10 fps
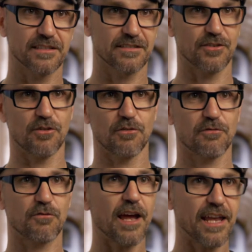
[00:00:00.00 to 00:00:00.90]
So
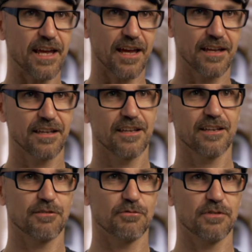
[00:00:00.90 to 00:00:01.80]
Freya,
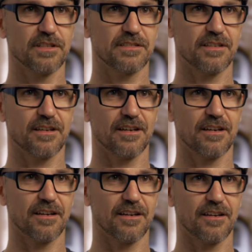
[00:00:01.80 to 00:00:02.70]
who is
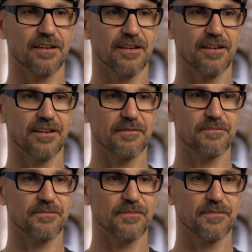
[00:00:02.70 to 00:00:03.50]
um,